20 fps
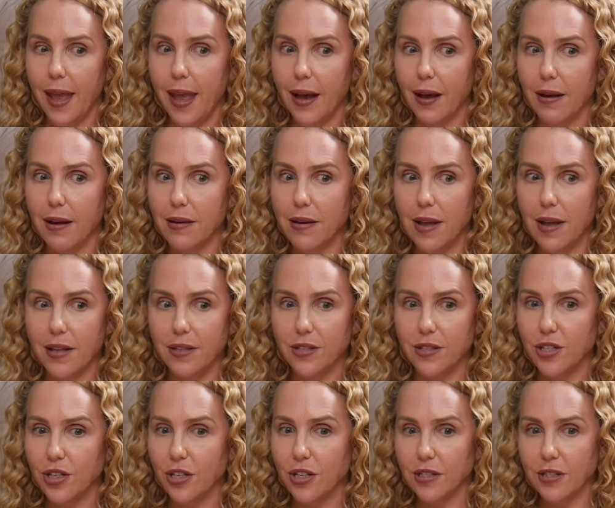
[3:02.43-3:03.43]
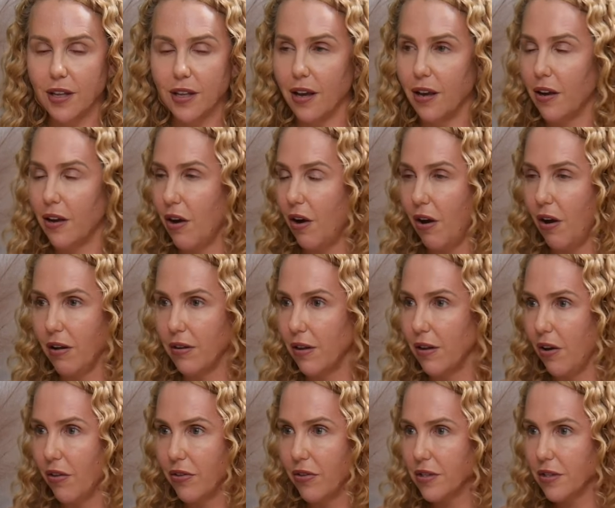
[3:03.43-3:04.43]
and it's just like con-
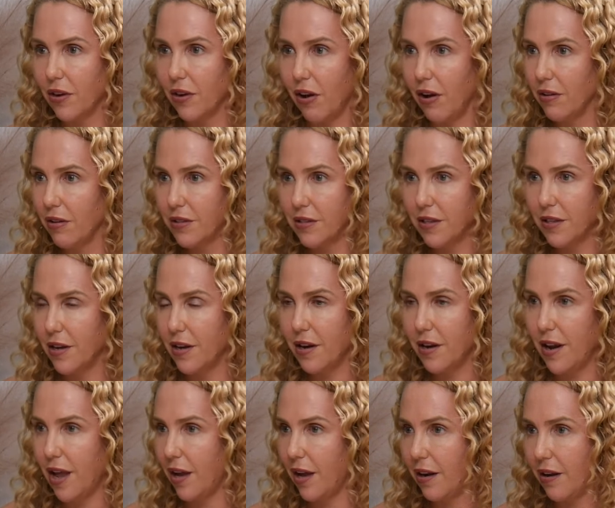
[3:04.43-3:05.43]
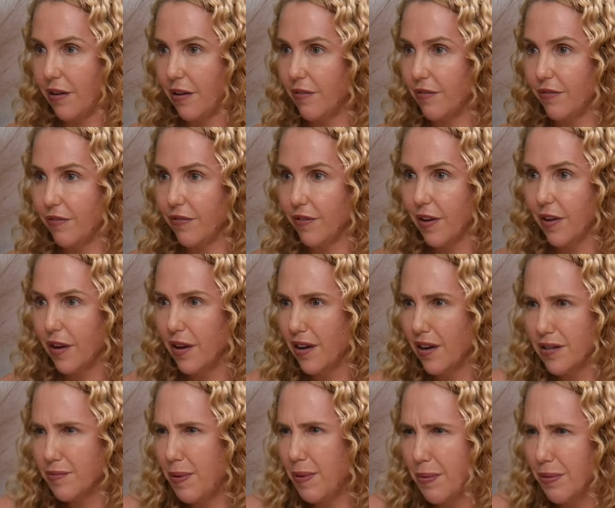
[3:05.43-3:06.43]
all this constant negative,
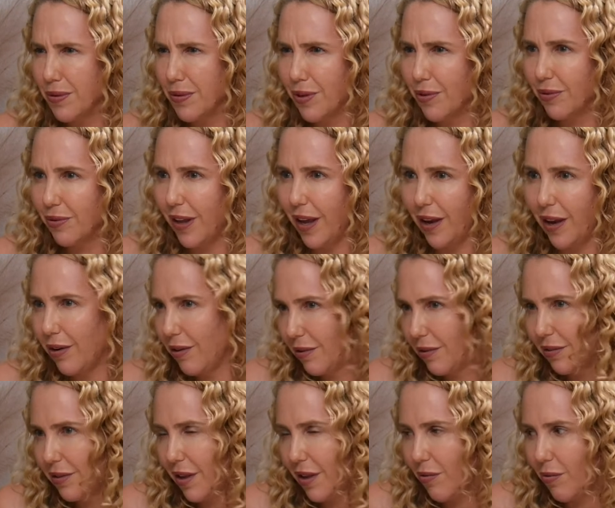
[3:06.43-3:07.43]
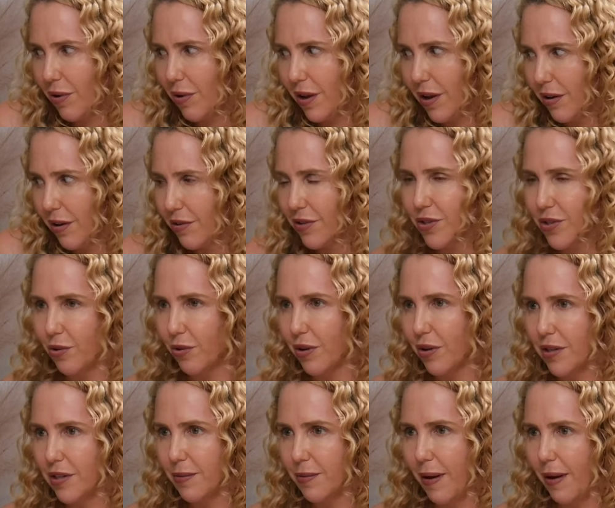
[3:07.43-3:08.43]
because people don't like, they don't want to hear the
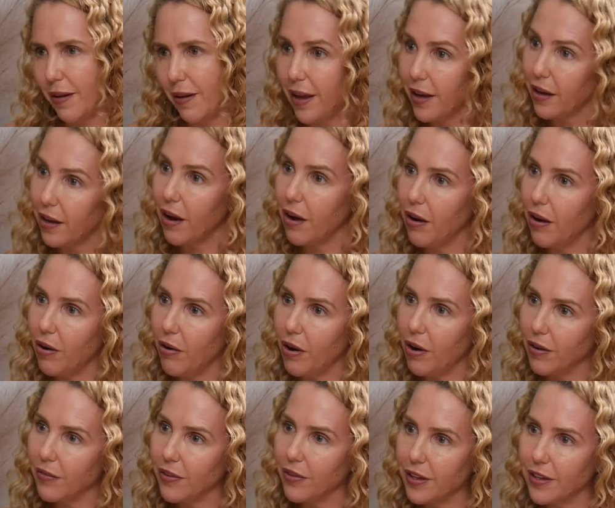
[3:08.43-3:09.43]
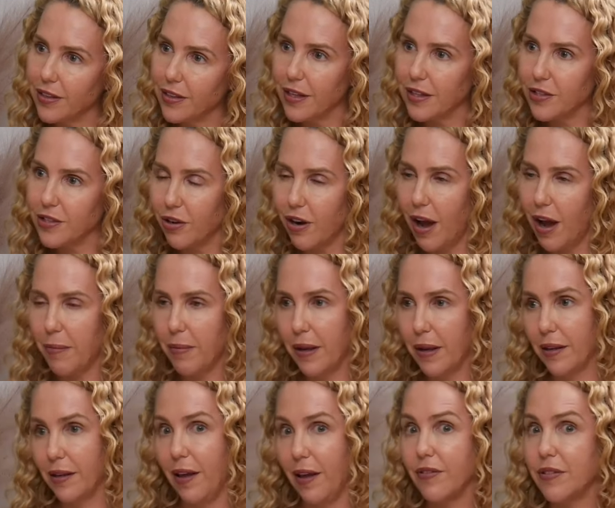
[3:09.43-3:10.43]
stories about like, oh, all the good things that are happening
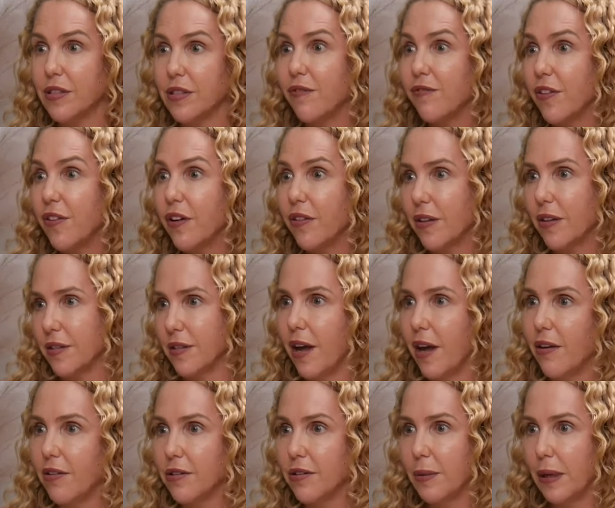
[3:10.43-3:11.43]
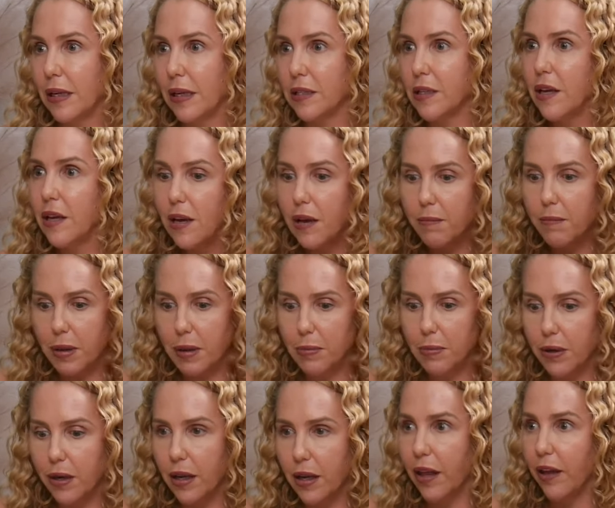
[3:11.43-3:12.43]
in life. It's the fear that sells because
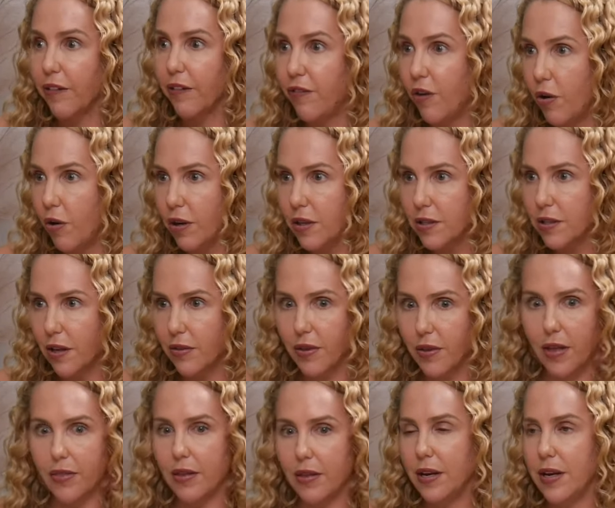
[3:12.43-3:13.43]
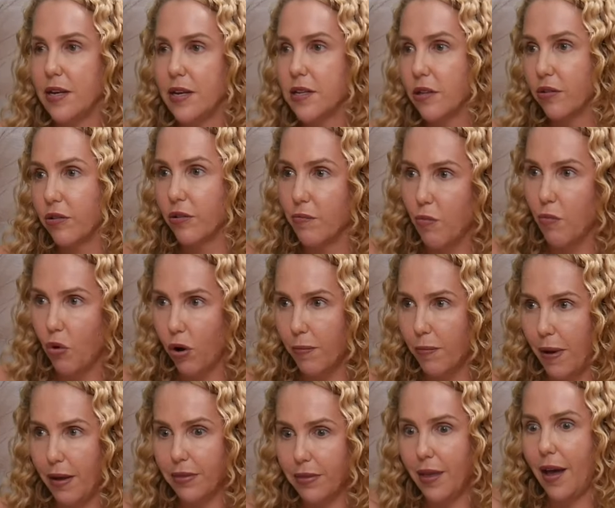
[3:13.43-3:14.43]
people yeah. get like focused on that and they need to learn more
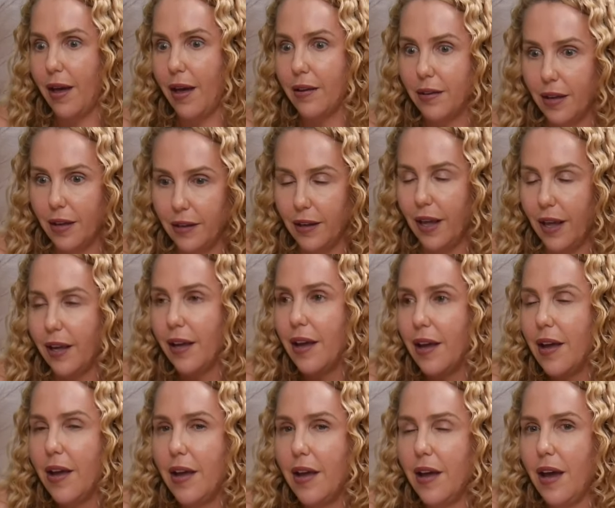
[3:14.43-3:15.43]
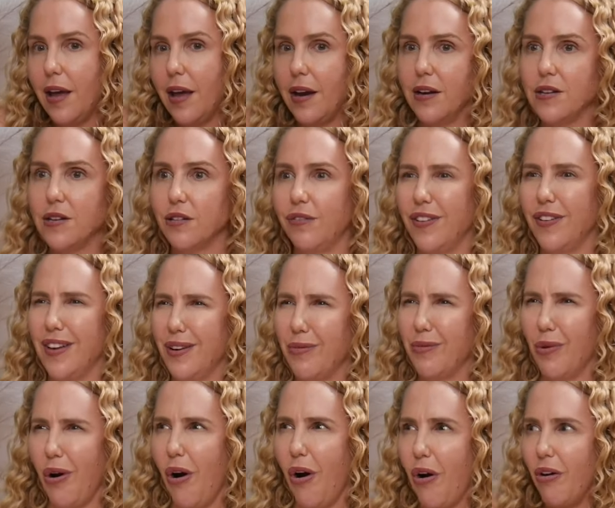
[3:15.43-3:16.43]
about that. And then mm. like, mm-hmm. and I just feel like
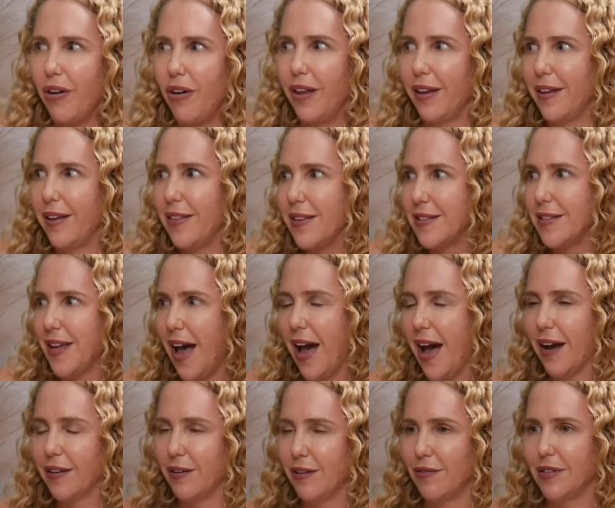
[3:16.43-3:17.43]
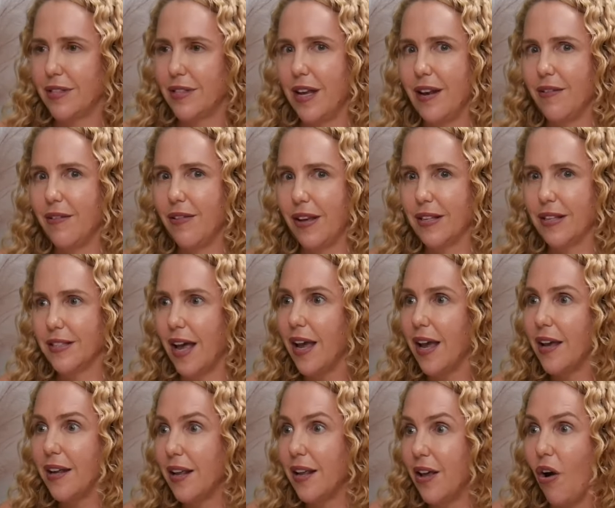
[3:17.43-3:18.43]
we're all like in this active state of
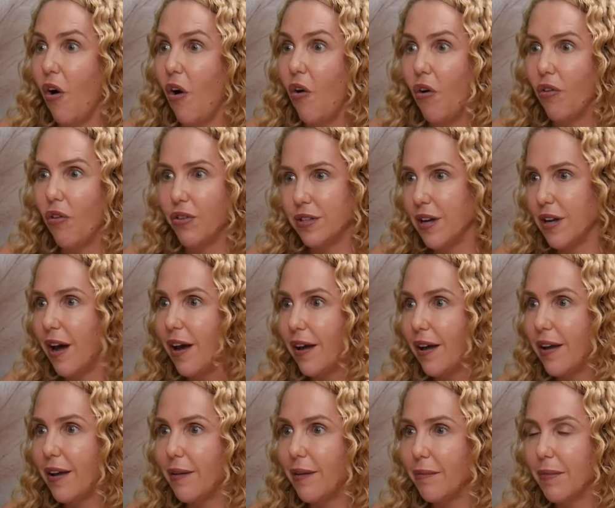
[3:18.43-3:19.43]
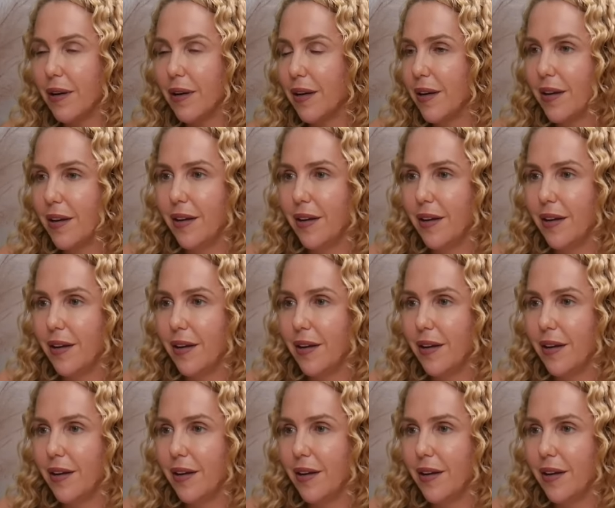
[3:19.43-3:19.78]
anxiety all the time. Yeah